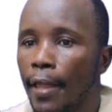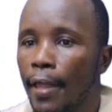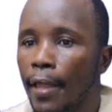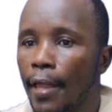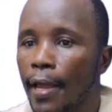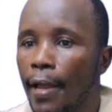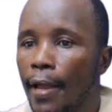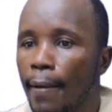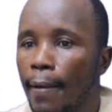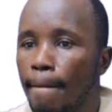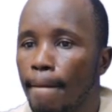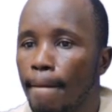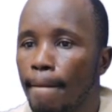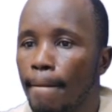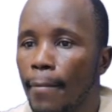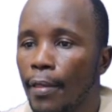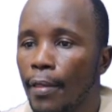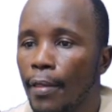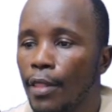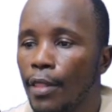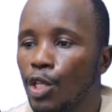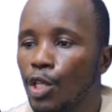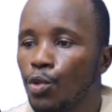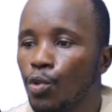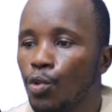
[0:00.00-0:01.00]
Yeah,
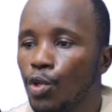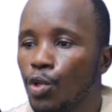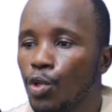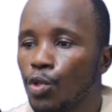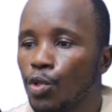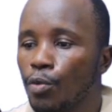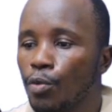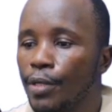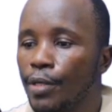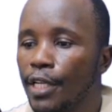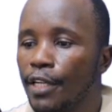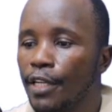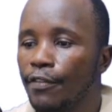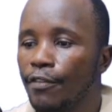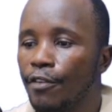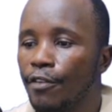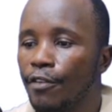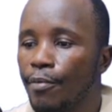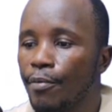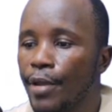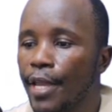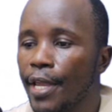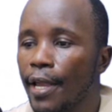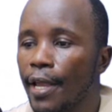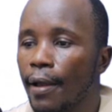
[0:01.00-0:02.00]
this was obtained
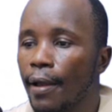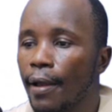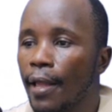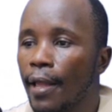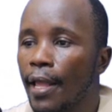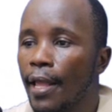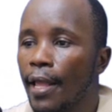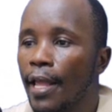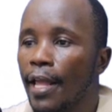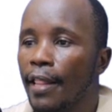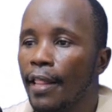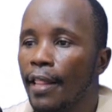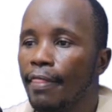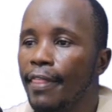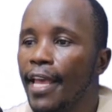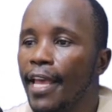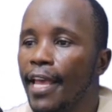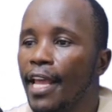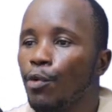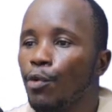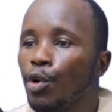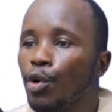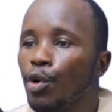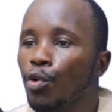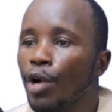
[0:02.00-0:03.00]
from here.
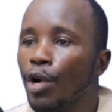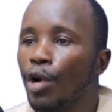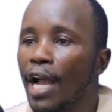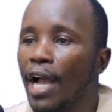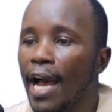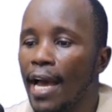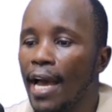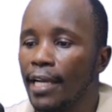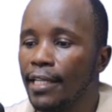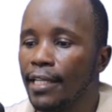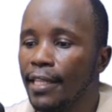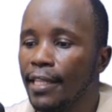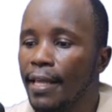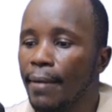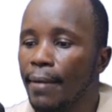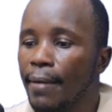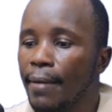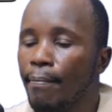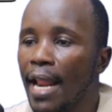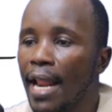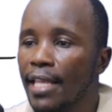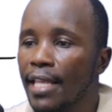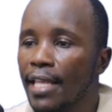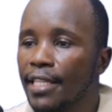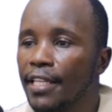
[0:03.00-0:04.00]
Then we look at the
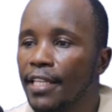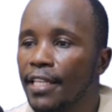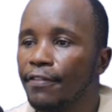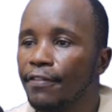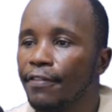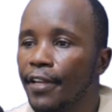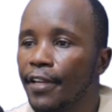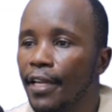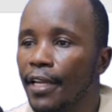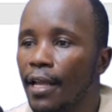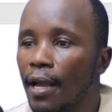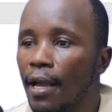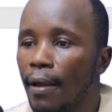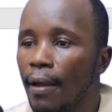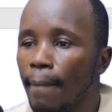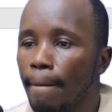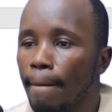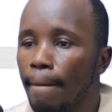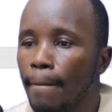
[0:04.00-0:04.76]
balancing figure.